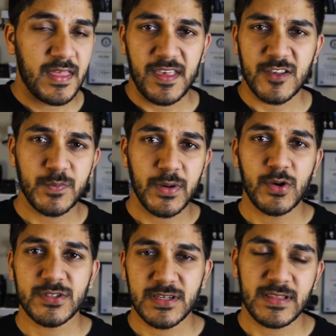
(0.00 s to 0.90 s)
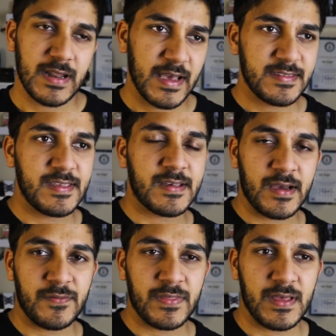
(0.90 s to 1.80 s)
the exposure, the lighting
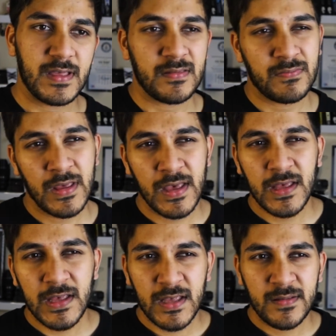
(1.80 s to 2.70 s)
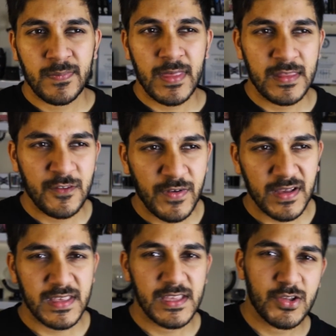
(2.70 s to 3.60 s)
kind of thing, and the
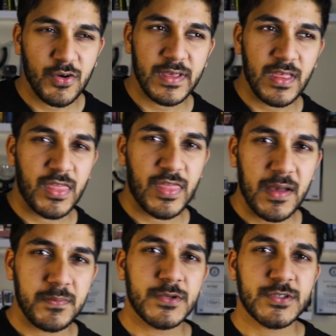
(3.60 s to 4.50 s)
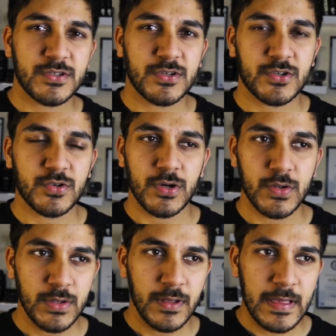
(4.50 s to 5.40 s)
fact that you don't get that much control